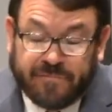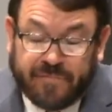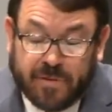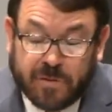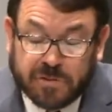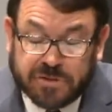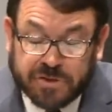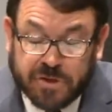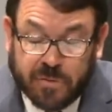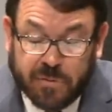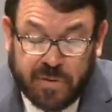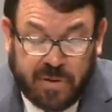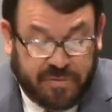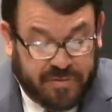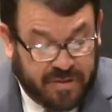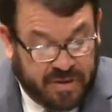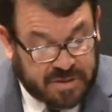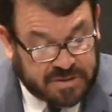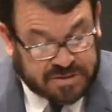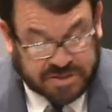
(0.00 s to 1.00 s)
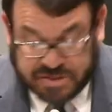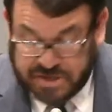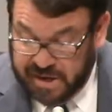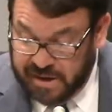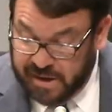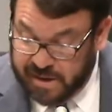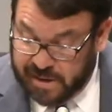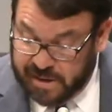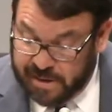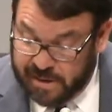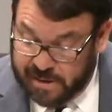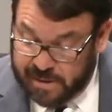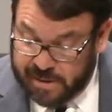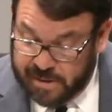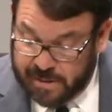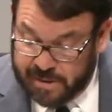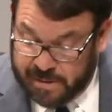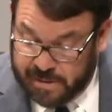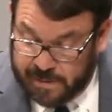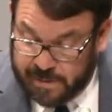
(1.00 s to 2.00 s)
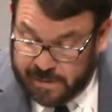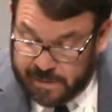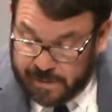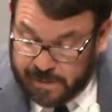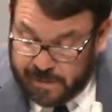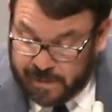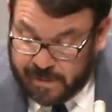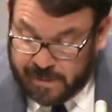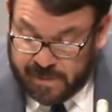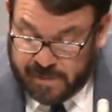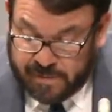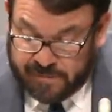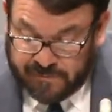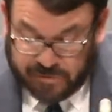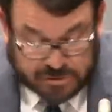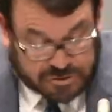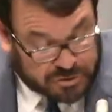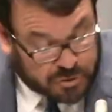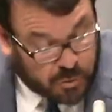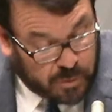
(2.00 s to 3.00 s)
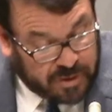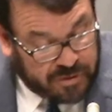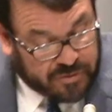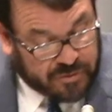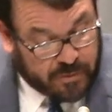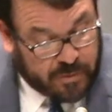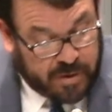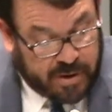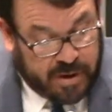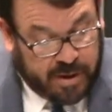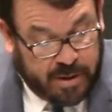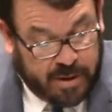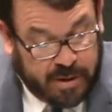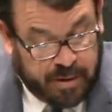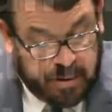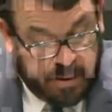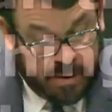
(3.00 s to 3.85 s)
1 Corinthians 10, verse 23.